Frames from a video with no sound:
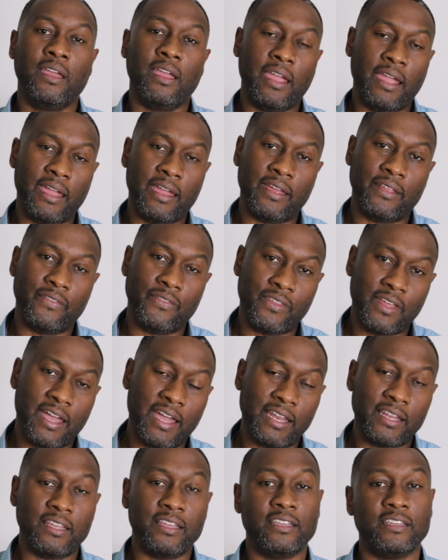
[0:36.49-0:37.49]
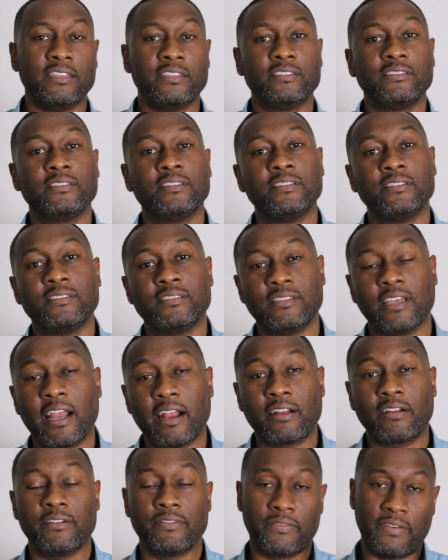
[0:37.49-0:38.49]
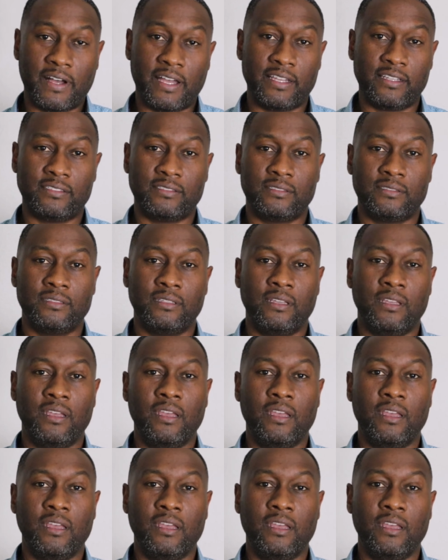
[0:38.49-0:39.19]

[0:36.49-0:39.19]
and that is sacrifice.